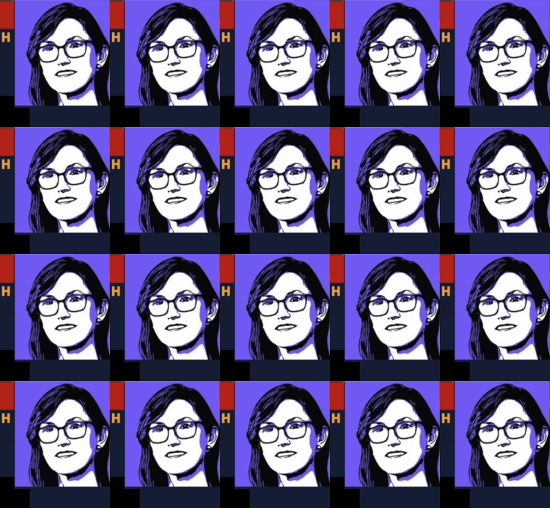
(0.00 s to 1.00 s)

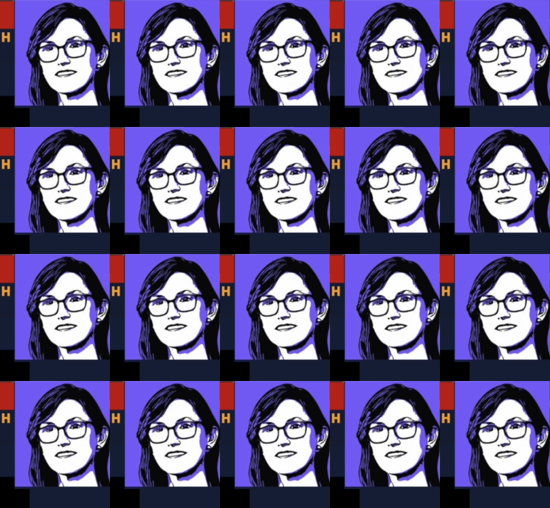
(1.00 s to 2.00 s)

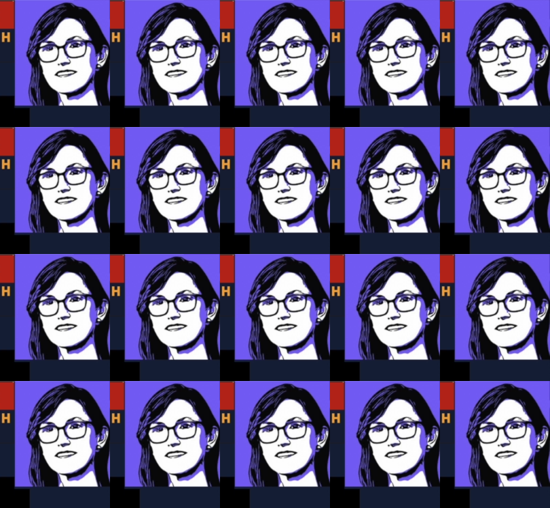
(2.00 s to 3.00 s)

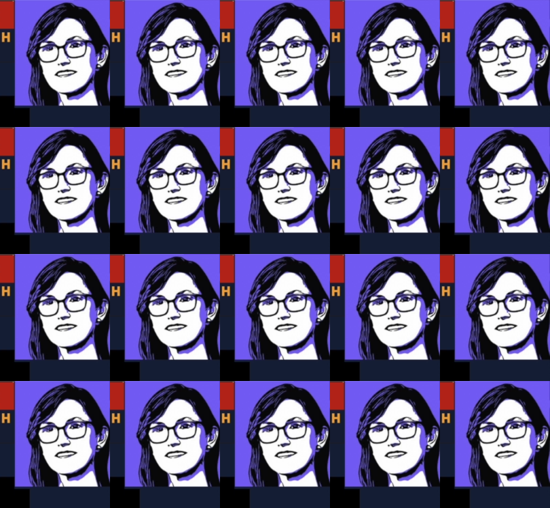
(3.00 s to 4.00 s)

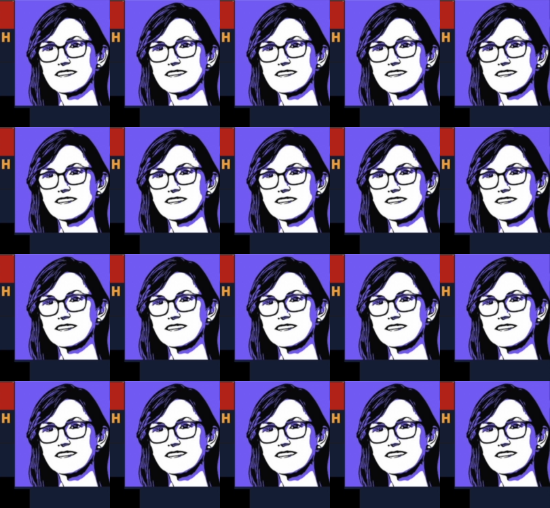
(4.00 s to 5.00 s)

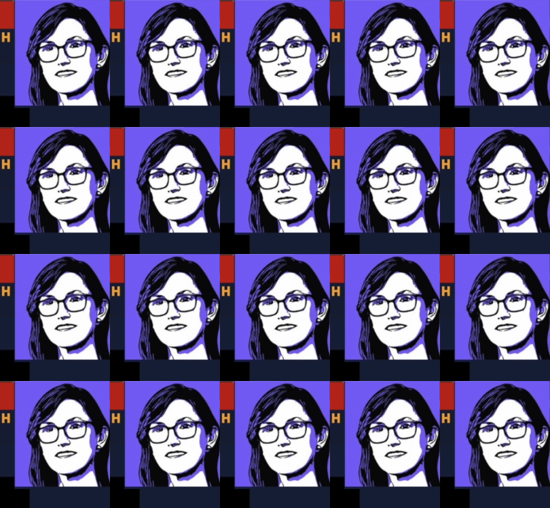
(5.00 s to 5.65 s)
(no lip movement)